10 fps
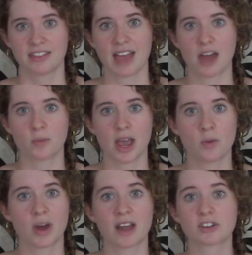That way,
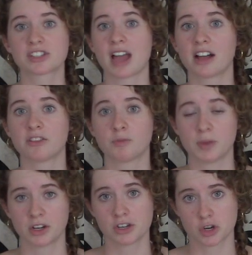whatever style of
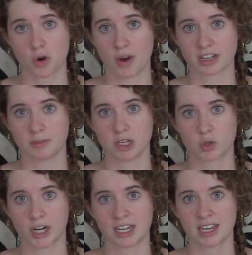beer you're going to be
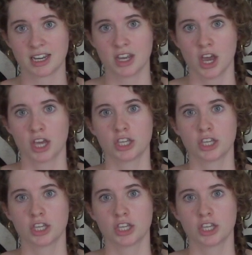drinking,